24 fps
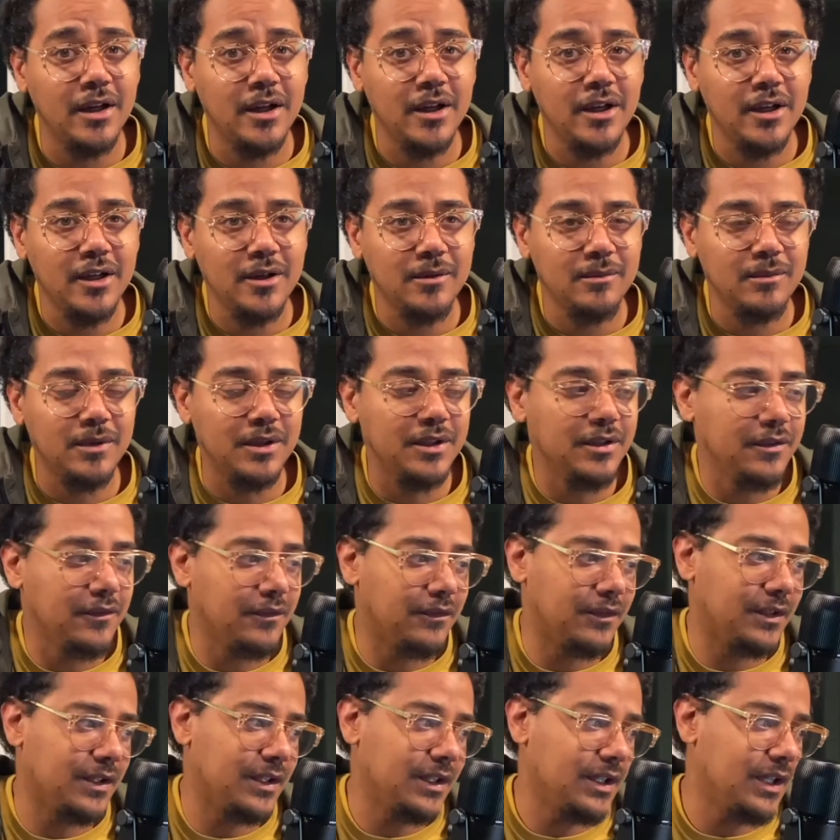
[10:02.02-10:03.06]
But you
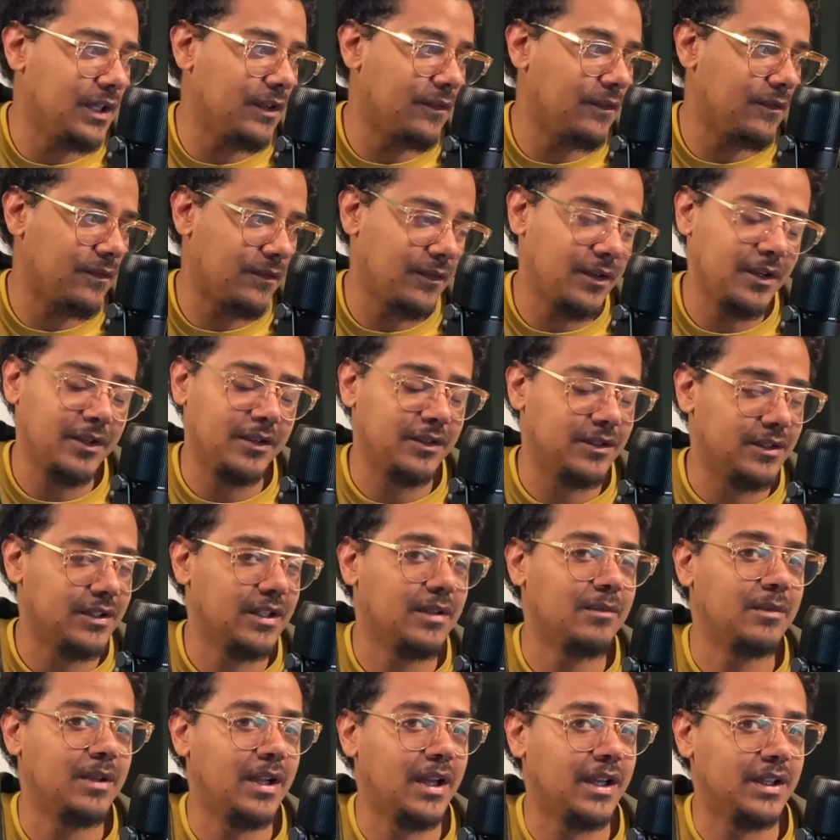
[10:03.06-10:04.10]
finna get free on some
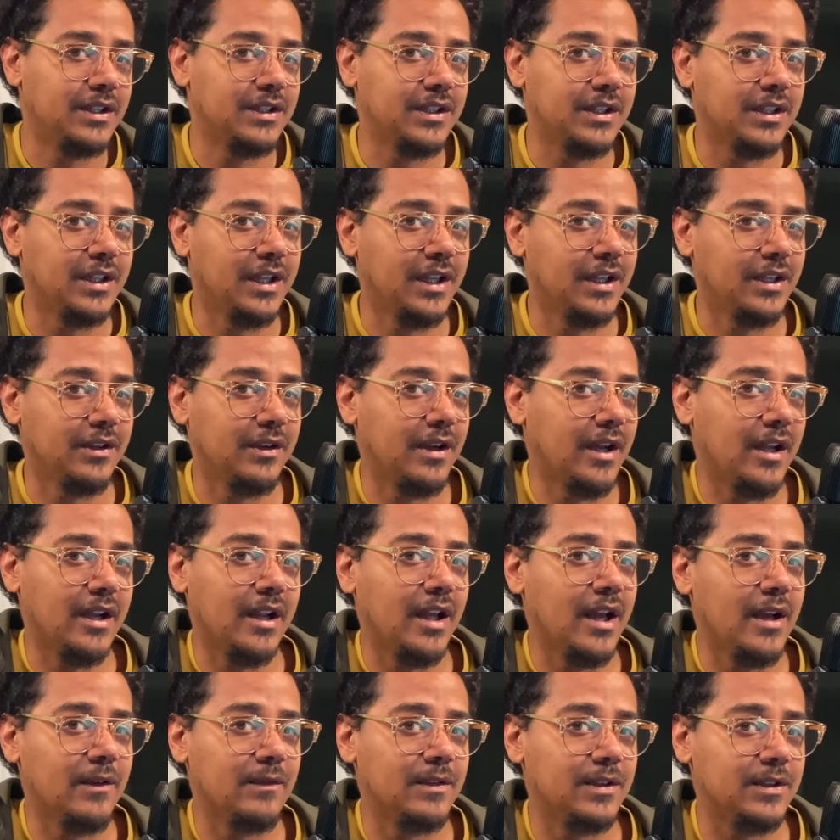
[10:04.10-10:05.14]
of that shit. They ain't gonna have the
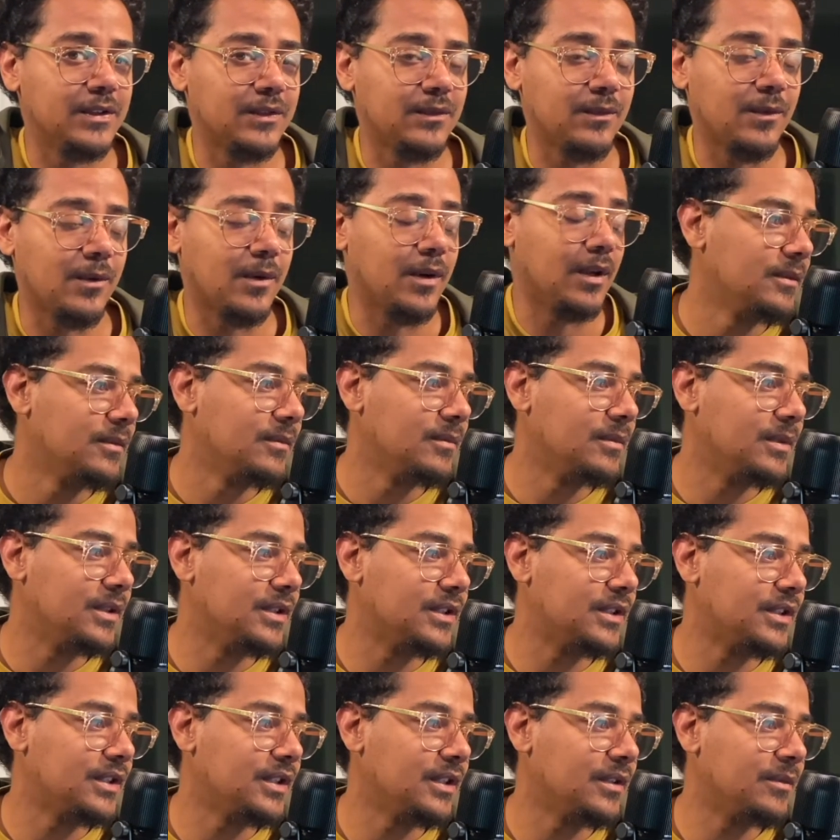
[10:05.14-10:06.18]
evidence for it. But
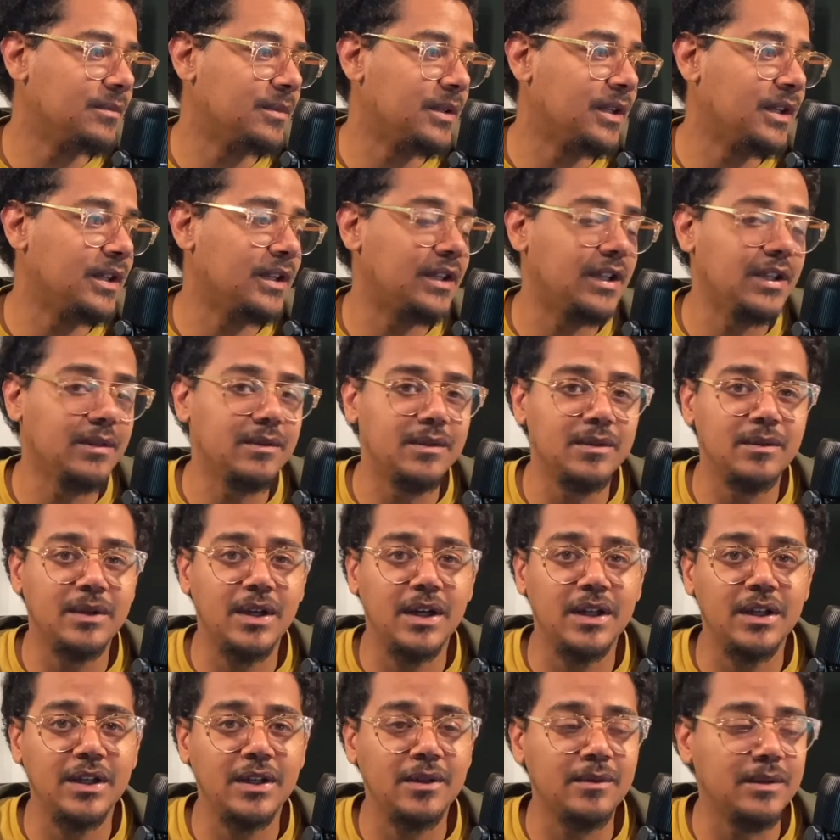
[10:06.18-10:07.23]
shit, man, keep them
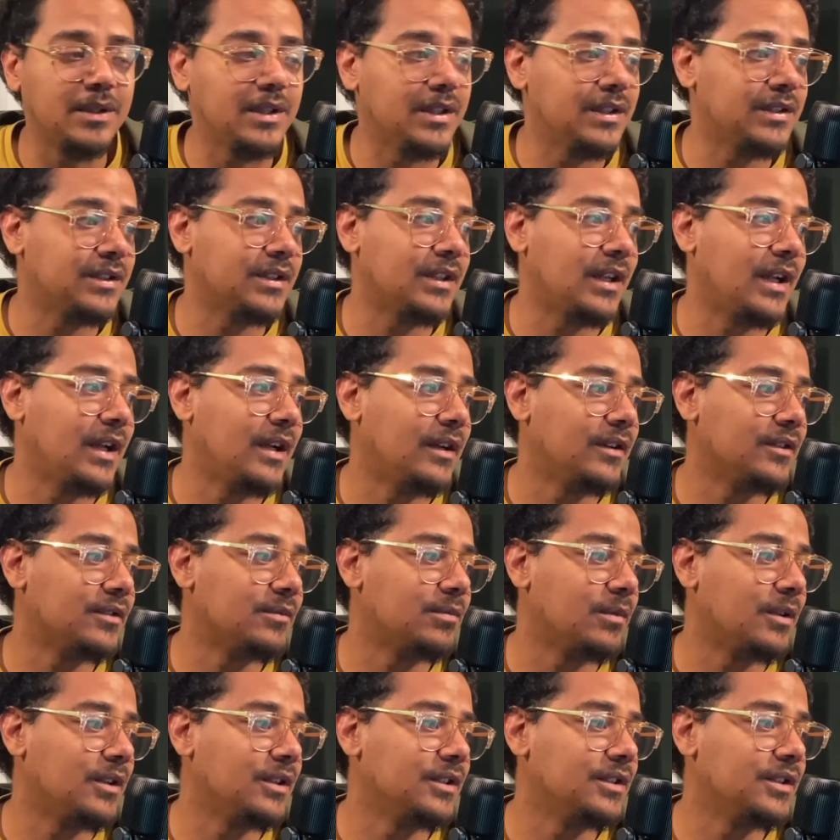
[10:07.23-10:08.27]
goddamn kids in the house, bro.
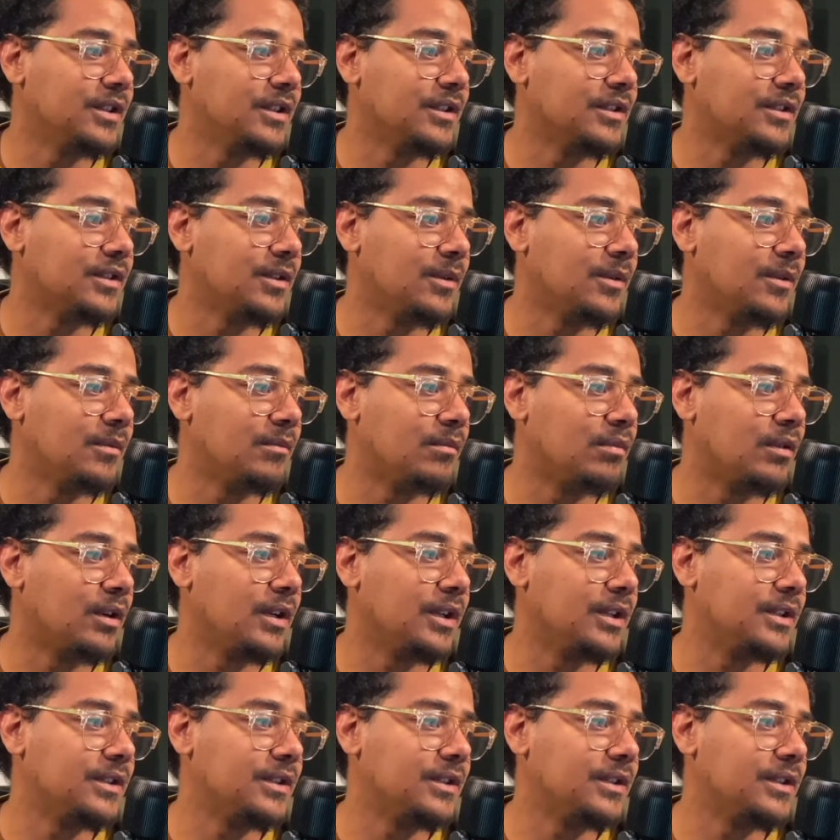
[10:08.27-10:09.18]
These niggas throwing bricks.